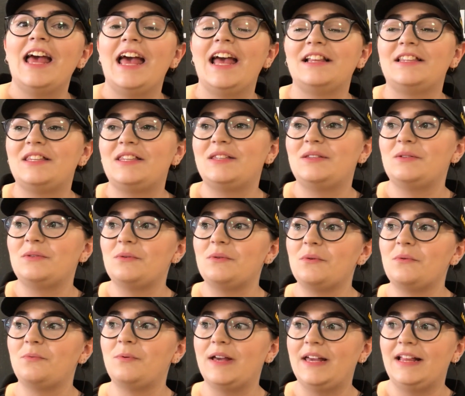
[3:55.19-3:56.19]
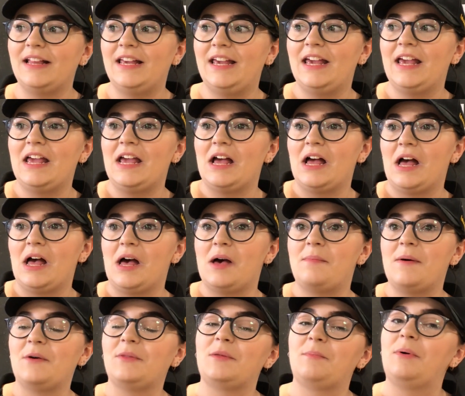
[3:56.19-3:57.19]
It's really
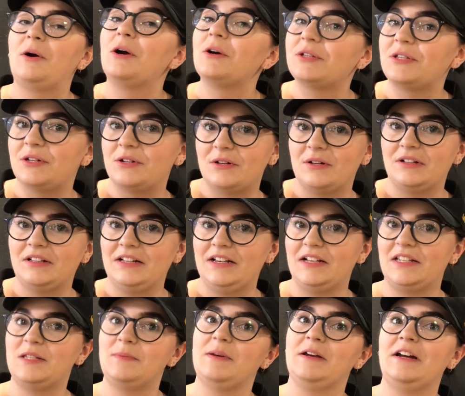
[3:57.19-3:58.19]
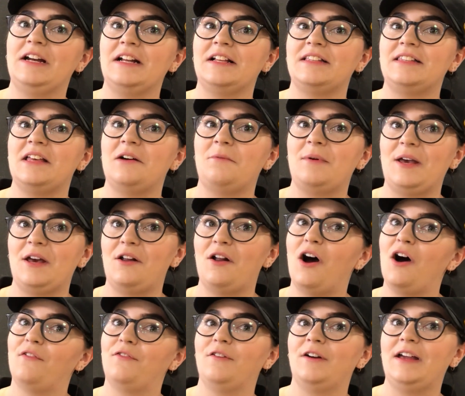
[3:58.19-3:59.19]
about the personal experience that we can
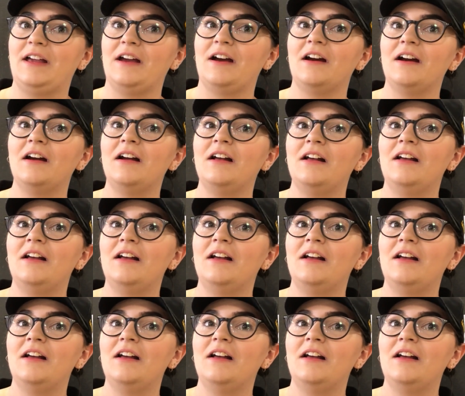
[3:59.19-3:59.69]
offer here.